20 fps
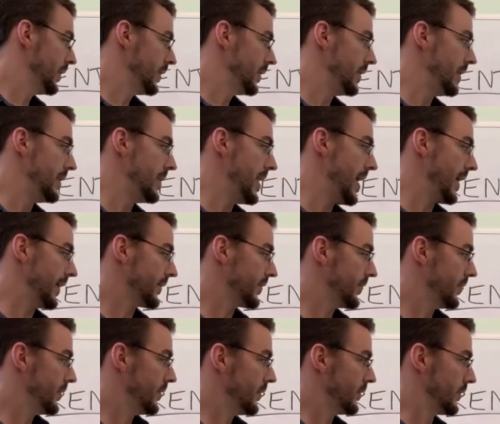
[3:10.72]

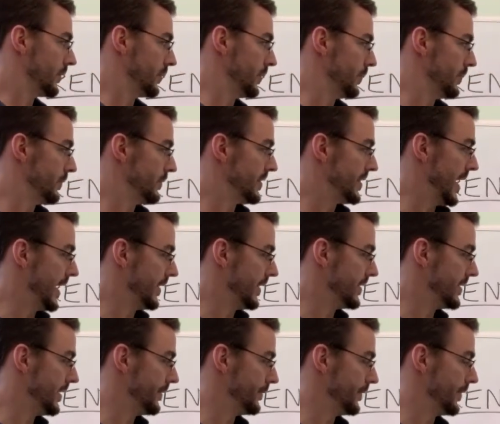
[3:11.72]
Next, we take the
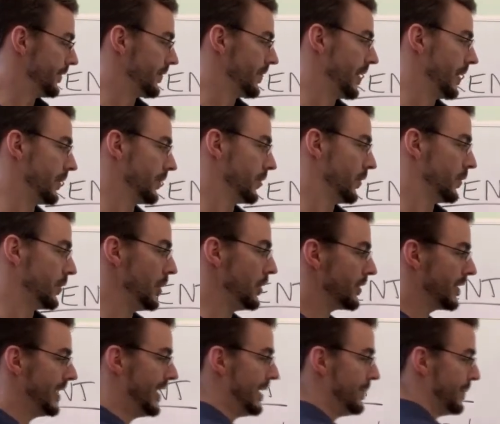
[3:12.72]
difference there. So you're
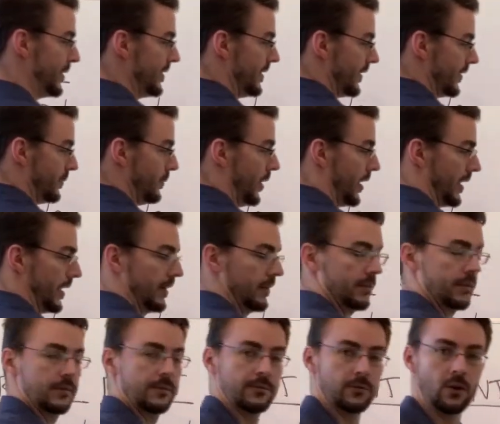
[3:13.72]
keeping this money.
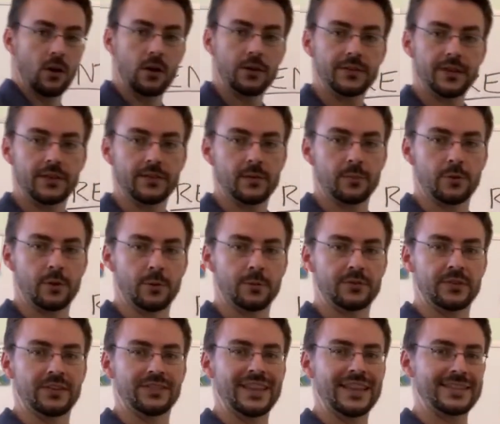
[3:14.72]
For all intents and
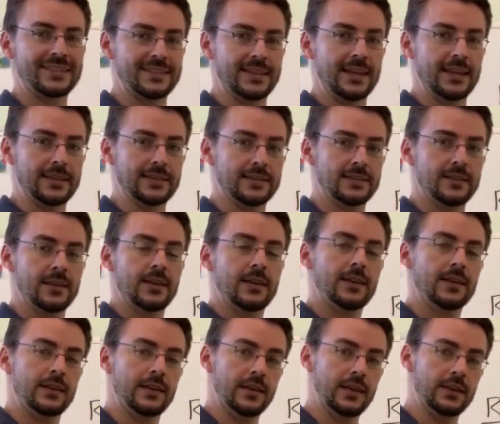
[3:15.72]
purposes, that stays
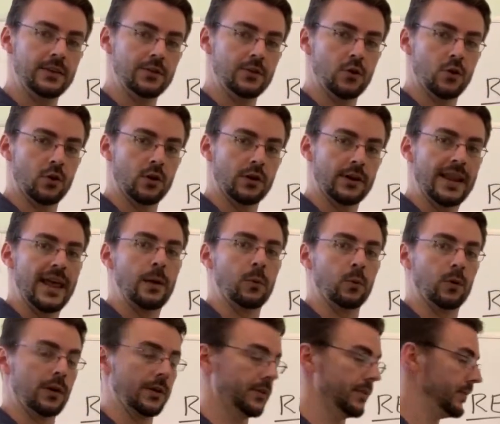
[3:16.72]
in your net
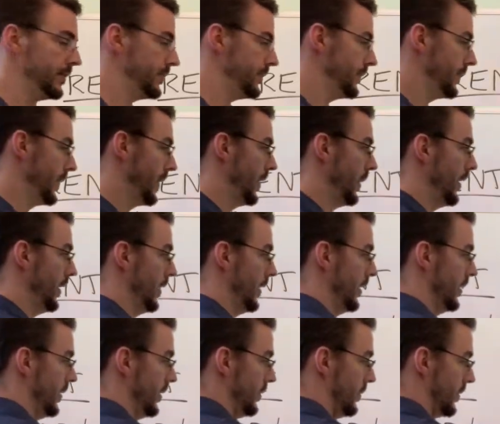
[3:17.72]
worth.
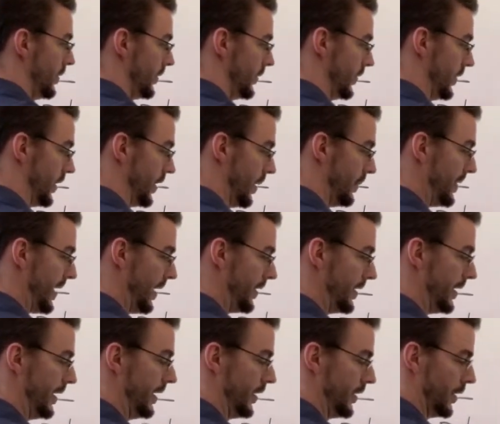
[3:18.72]
So you come down
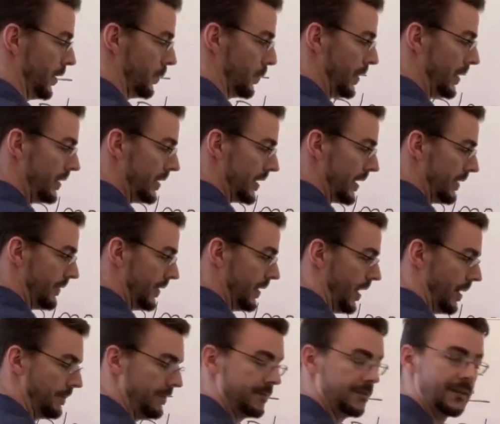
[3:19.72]
here, you're really giving
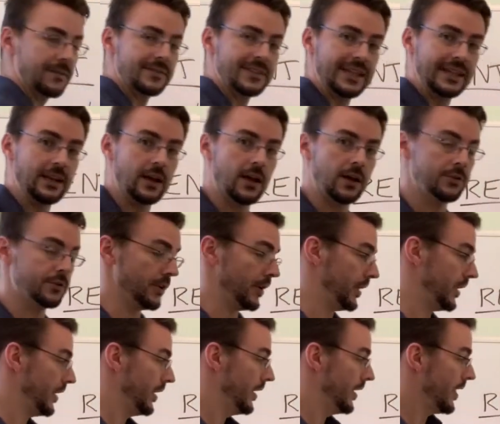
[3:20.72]
up
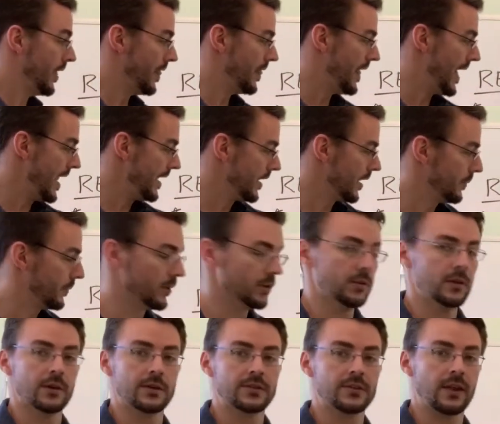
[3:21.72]
$1,500. That number
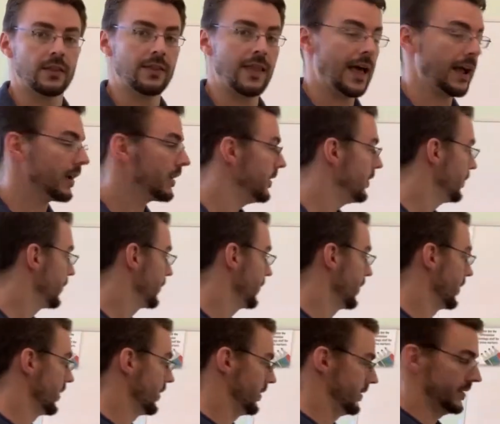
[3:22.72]
looks a lot
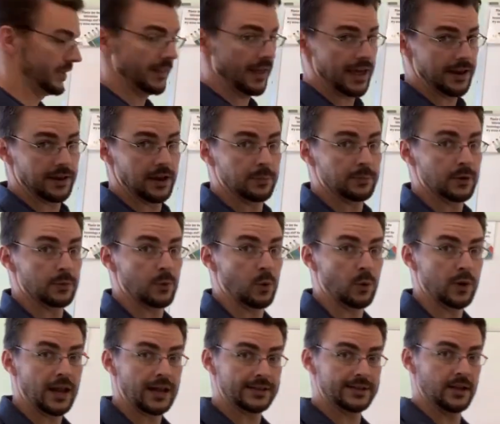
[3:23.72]
closer to that number, but
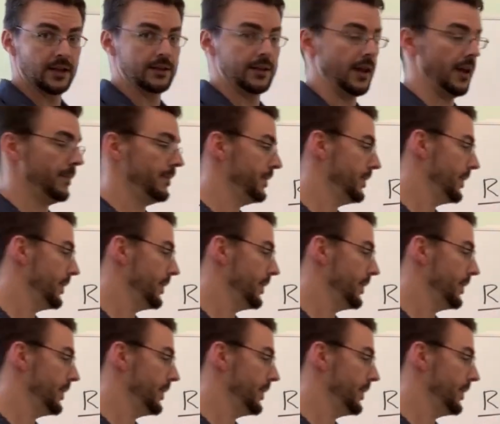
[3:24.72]
we're not done yet.